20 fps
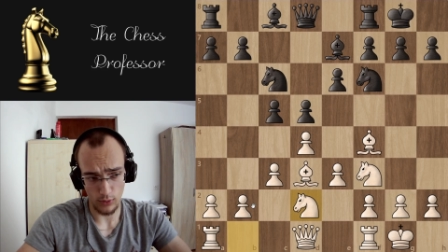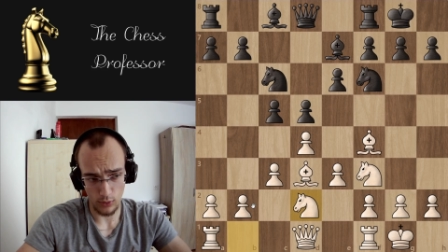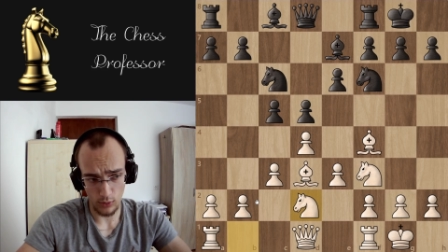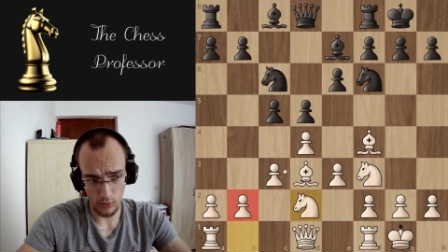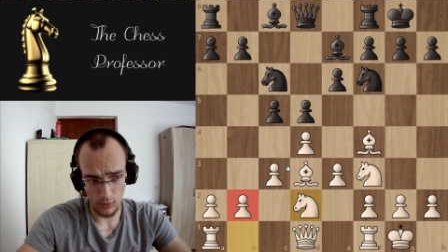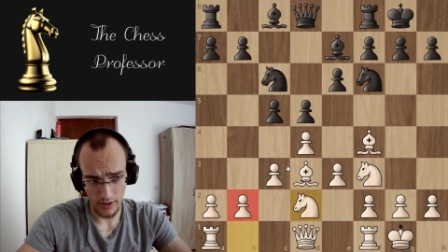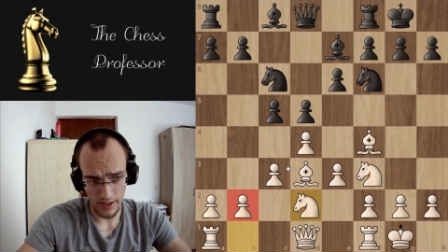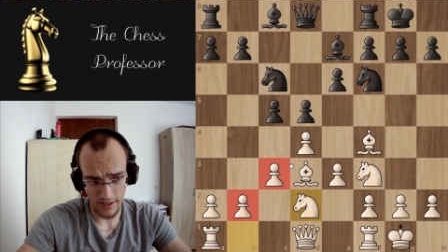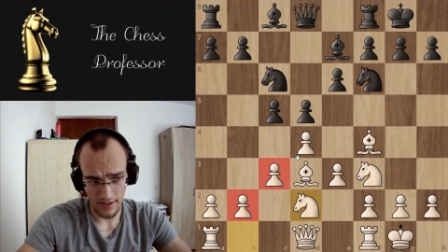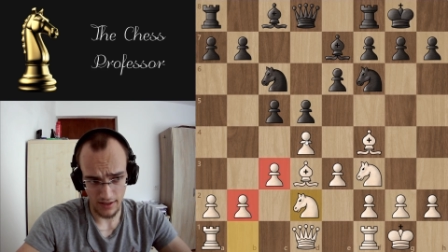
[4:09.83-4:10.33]

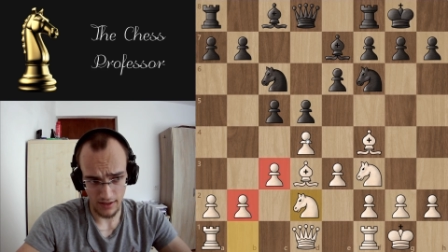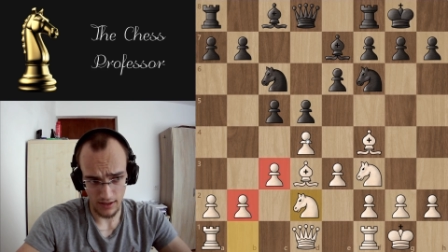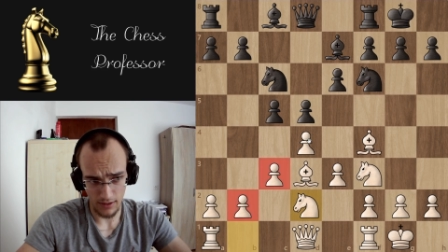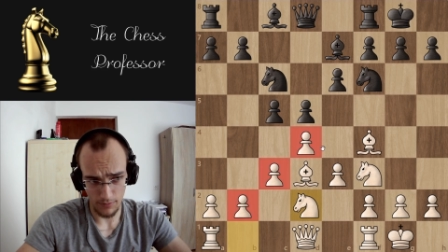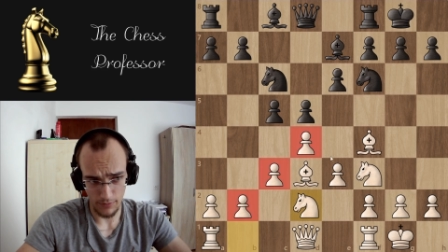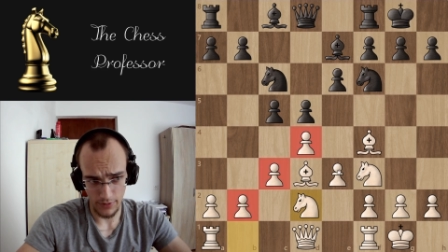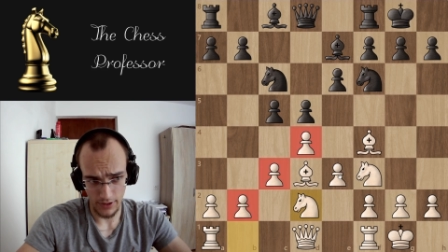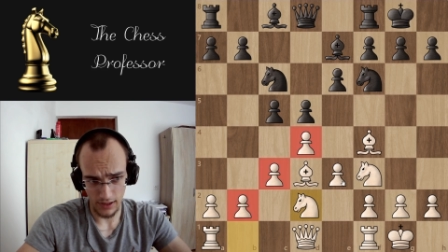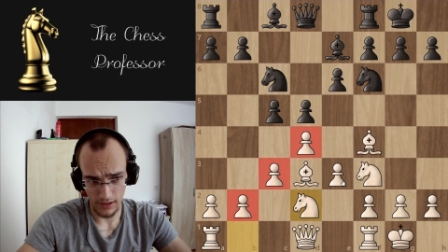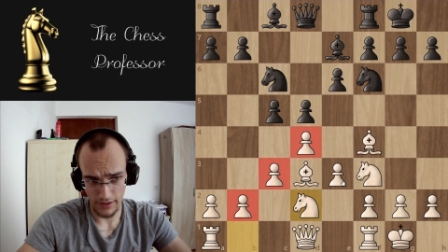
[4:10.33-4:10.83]
always gonna
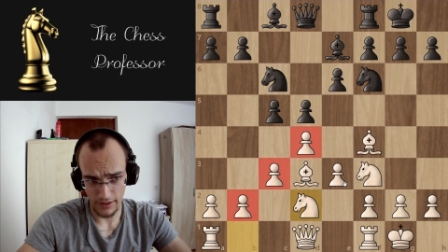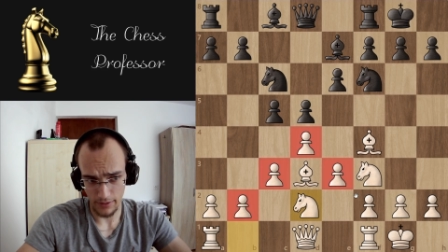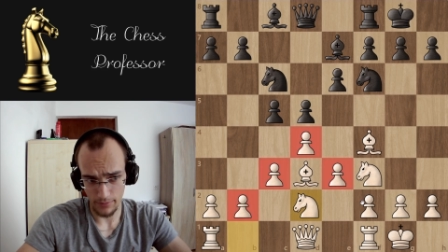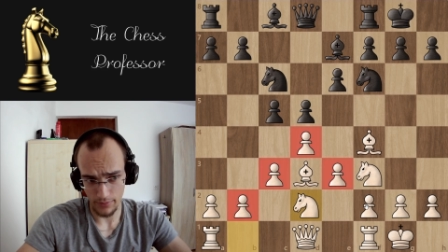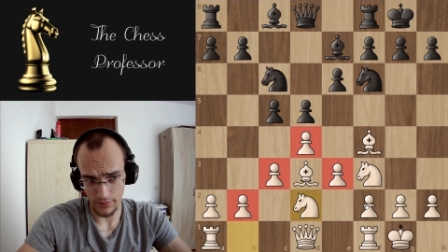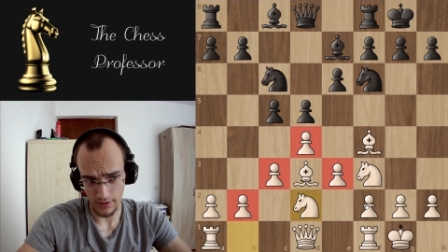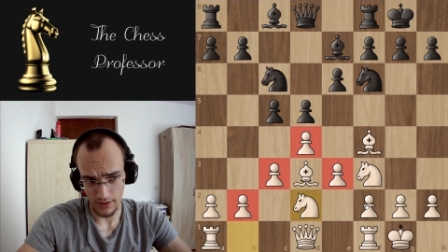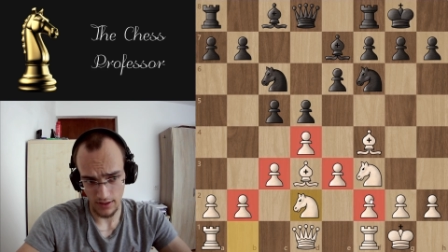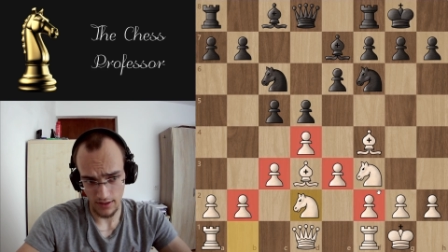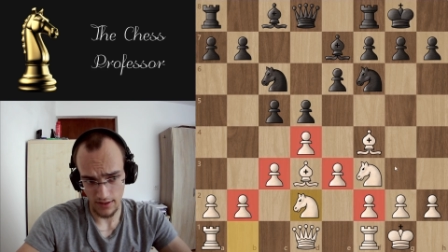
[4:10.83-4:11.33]
build
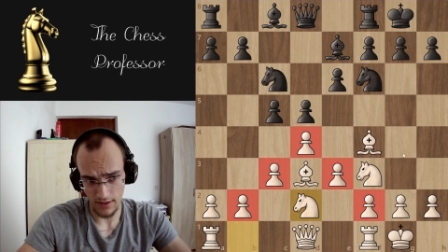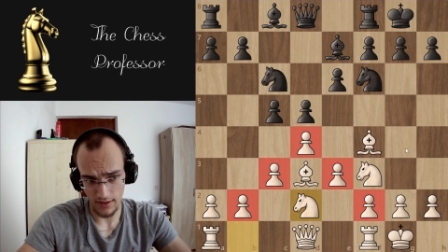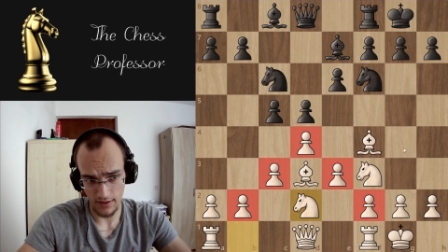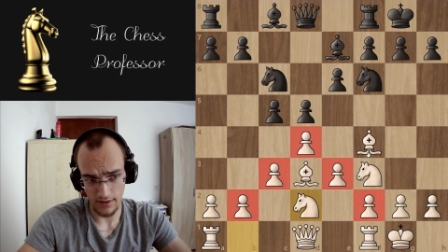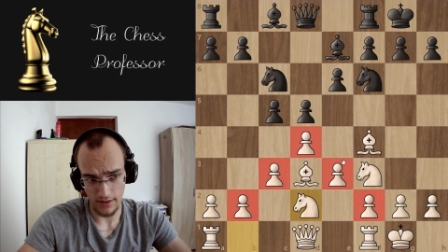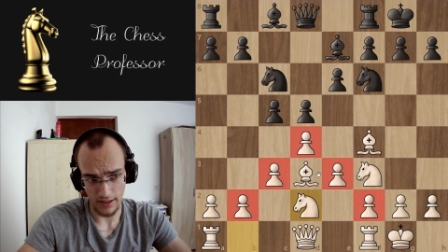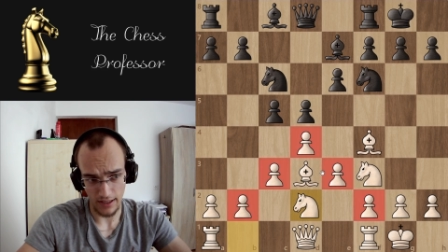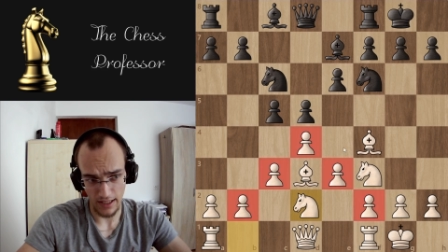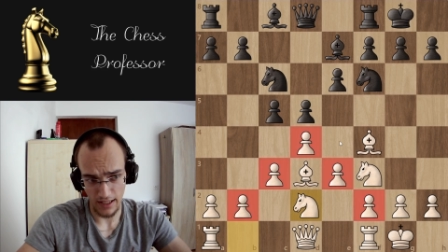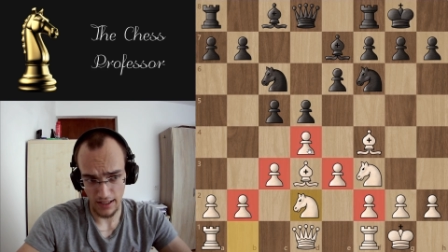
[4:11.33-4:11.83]
up this
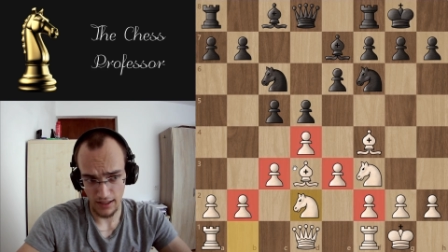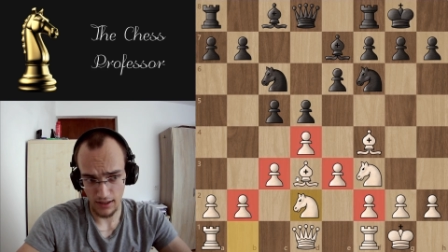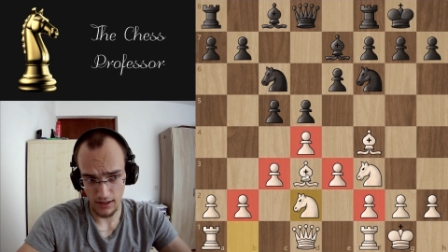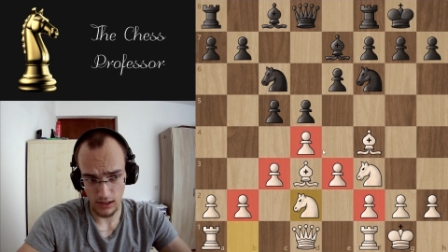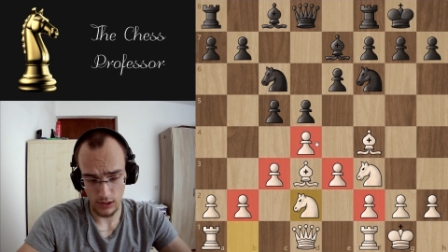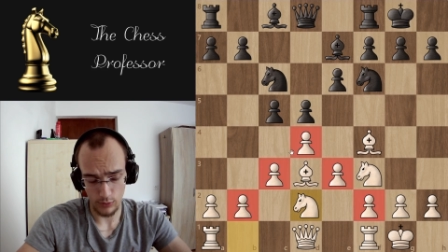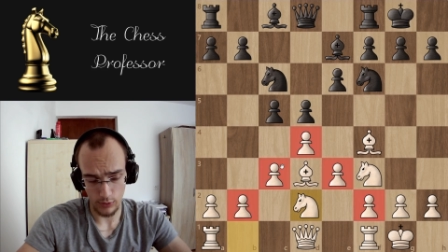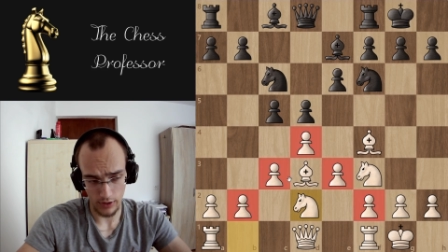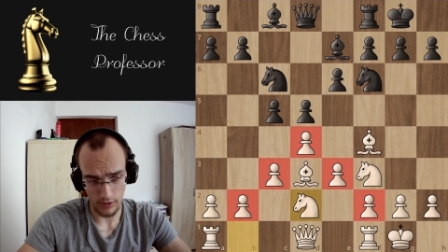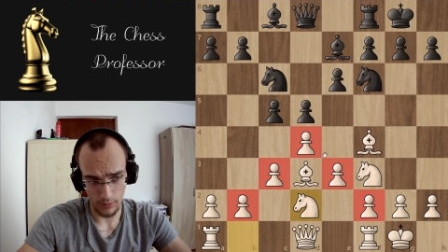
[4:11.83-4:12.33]

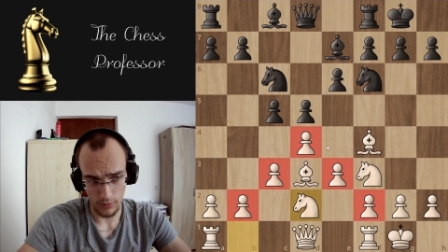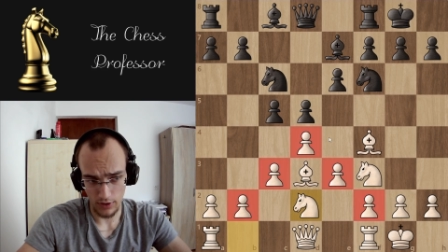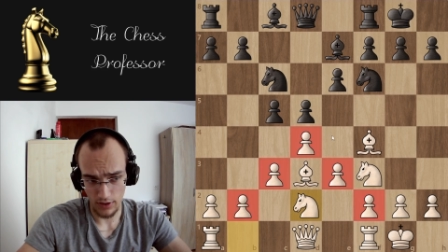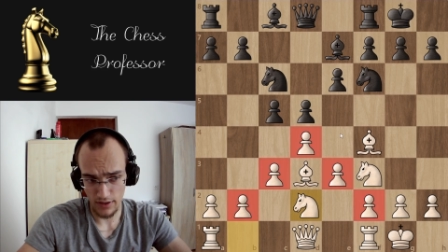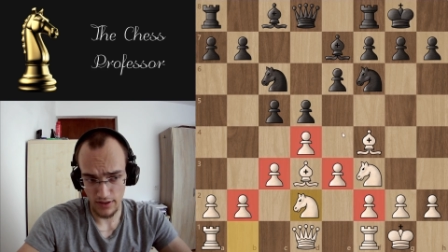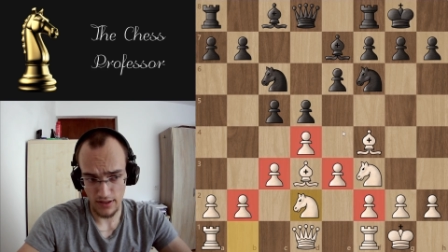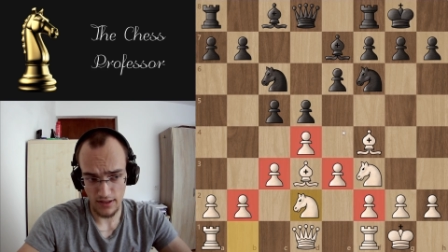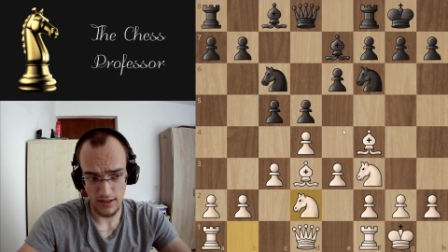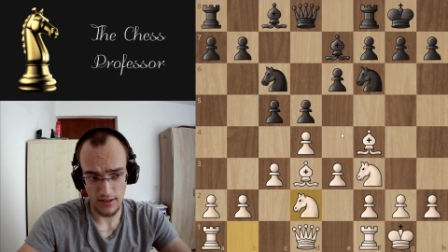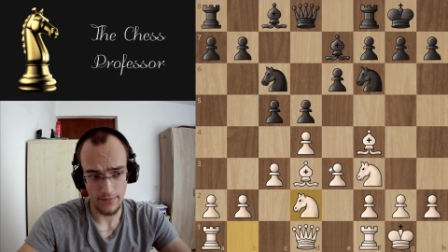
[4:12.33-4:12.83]
triangle with
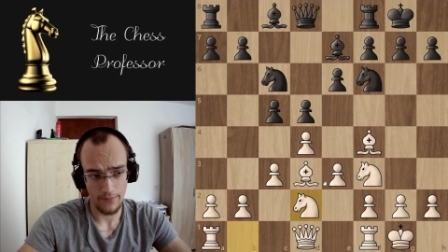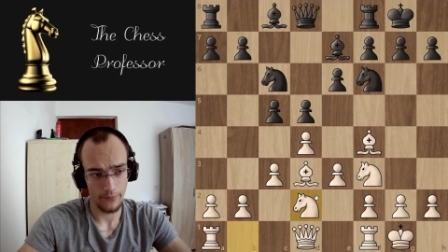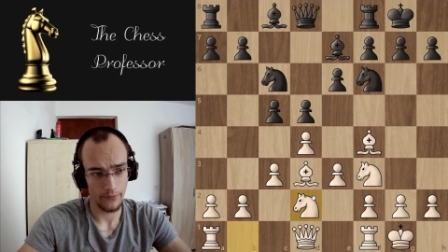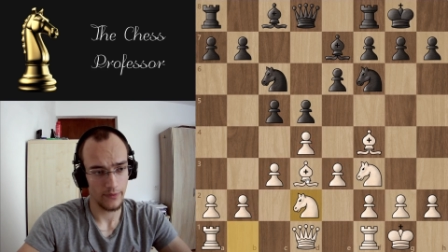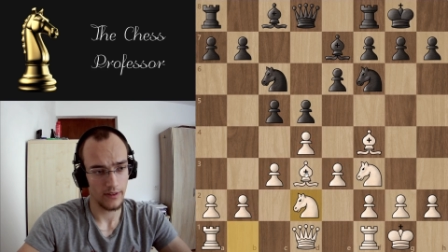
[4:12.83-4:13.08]
pawns,